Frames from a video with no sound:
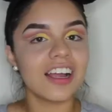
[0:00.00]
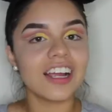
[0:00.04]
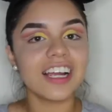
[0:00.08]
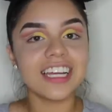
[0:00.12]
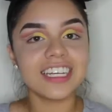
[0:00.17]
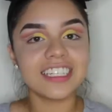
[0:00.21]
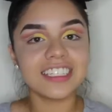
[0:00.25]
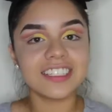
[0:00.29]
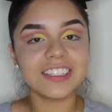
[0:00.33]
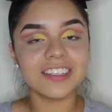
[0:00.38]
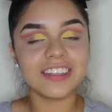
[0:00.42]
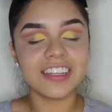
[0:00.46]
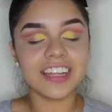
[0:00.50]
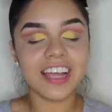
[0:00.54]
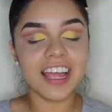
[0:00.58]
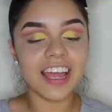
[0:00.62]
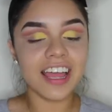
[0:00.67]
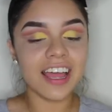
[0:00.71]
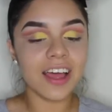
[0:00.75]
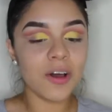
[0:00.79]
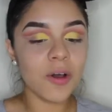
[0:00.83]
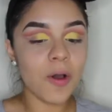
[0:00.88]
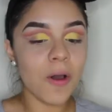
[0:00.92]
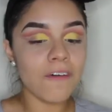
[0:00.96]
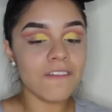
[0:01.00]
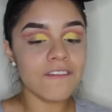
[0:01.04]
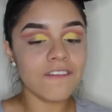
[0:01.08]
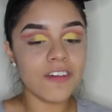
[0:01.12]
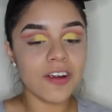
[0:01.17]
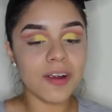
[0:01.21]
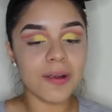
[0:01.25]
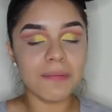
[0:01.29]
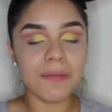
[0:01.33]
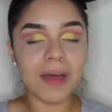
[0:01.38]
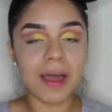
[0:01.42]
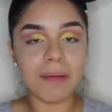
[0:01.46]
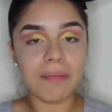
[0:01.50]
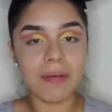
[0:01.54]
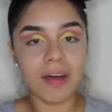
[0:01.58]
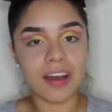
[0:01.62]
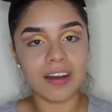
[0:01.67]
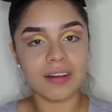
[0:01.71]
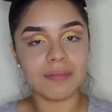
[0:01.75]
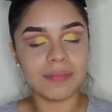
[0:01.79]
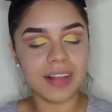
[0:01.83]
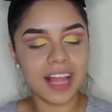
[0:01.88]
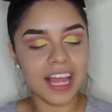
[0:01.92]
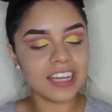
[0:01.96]
Alright, so now for my
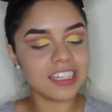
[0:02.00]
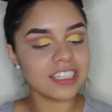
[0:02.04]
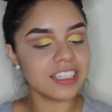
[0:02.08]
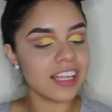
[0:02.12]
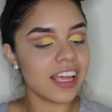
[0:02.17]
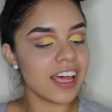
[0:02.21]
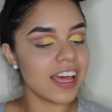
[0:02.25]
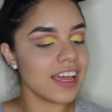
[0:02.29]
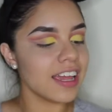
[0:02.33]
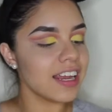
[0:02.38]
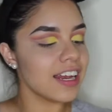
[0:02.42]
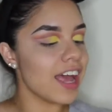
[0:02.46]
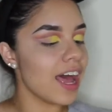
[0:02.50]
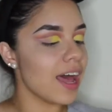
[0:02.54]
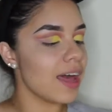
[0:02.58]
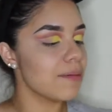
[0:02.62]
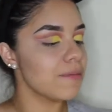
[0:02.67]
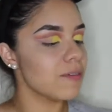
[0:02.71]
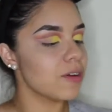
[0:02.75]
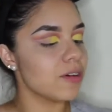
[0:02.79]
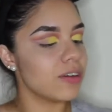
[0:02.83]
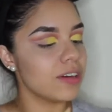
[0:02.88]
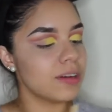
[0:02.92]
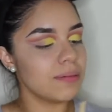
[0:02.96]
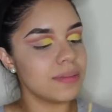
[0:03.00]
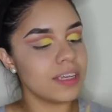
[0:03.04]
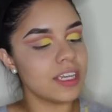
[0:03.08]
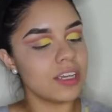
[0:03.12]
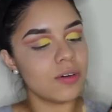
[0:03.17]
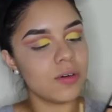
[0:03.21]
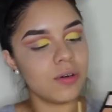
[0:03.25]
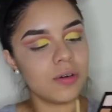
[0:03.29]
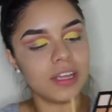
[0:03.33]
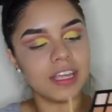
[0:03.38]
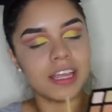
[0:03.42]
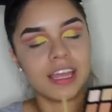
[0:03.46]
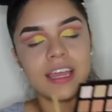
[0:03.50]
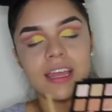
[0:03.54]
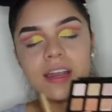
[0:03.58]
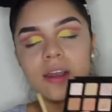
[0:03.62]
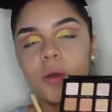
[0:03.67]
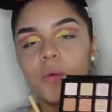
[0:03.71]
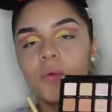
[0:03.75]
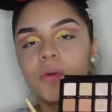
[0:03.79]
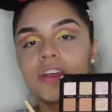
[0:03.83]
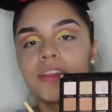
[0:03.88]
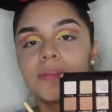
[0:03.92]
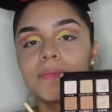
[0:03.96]
bottom lash line, I'm going to be going
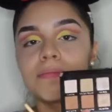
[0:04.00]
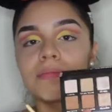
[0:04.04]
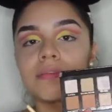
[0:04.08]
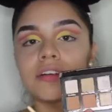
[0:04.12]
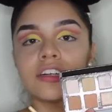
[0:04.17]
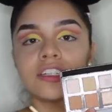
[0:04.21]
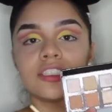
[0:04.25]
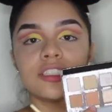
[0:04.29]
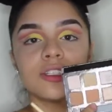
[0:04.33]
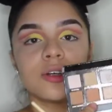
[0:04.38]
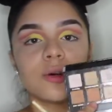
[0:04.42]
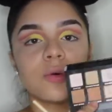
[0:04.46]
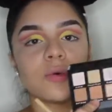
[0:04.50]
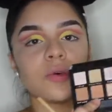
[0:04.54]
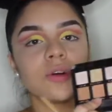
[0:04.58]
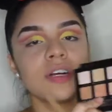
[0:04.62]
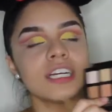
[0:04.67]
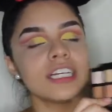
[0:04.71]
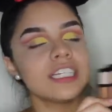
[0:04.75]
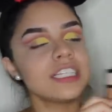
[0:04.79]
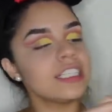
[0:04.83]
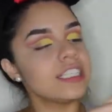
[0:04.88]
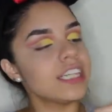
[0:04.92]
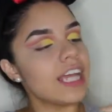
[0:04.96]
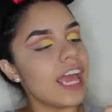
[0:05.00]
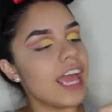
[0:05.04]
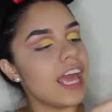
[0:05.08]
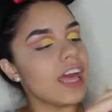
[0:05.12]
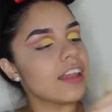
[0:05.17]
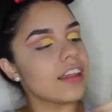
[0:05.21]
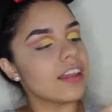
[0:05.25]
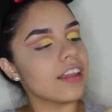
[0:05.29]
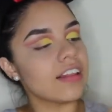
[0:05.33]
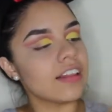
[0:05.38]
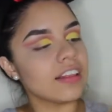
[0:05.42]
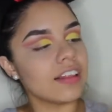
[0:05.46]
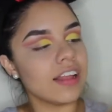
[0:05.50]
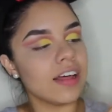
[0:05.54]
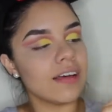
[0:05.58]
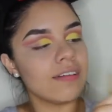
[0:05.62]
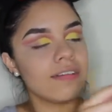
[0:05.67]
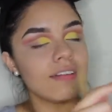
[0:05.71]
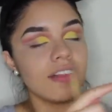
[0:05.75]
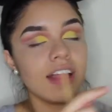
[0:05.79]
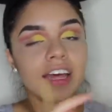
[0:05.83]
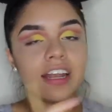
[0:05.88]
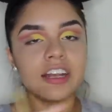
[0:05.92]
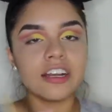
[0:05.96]
in with Burnt Orange and
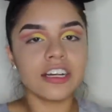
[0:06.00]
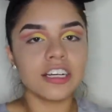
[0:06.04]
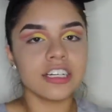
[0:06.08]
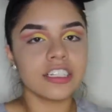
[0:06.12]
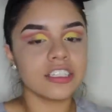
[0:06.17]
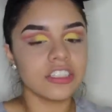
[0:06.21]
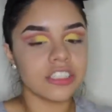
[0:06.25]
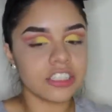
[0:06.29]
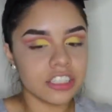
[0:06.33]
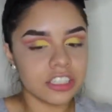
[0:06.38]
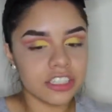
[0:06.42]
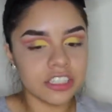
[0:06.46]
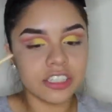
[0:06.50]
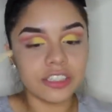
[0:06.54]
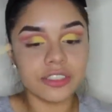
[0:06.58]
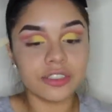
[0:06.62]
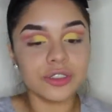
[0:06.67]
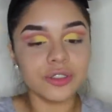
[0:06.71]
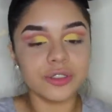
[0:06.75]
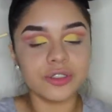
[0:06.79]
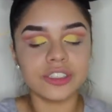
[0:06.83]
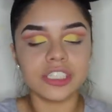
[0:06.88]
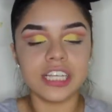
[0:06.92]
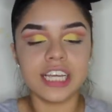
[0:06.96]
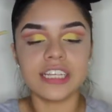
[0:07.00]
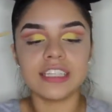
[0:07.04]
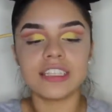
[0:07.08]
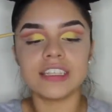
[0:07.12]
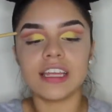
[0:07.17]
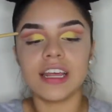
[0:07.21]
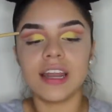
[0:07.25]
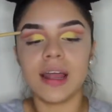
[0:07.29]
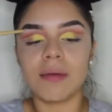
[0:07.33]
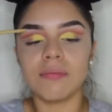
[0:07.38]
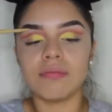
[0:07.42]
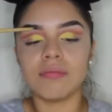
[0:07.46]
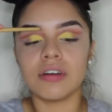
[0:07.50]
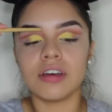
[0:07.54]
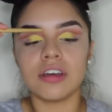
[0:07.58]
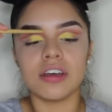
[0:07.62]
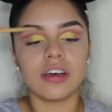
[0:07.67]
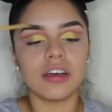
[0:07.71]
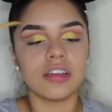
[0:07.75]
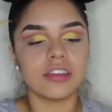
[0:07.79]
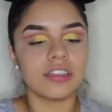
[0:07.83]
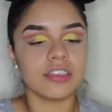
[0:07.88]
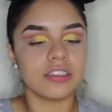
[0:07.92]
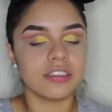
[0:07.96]
Love Letter. It's just the two shades that I
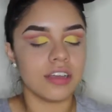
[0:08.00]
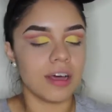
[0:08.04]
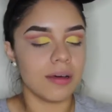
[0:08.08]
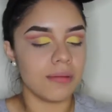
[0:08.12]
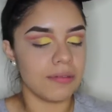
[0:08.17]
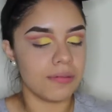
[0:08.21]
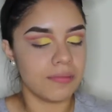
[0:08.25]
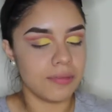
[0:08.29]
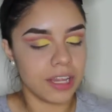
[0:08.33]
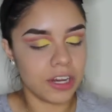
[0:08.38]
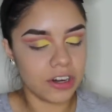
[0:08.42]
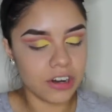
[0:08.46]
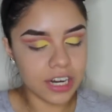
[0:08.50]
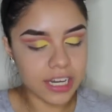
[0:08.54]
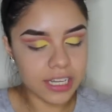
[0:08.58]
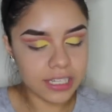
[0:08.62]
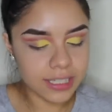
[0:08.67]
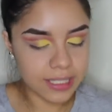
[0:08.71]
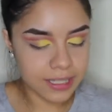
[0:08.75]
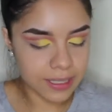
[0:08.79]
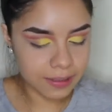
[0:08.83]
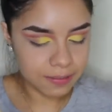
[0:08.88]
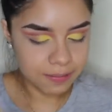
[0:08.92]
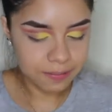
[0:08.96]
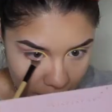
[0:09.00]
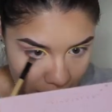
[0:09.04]
put on the top of my crease.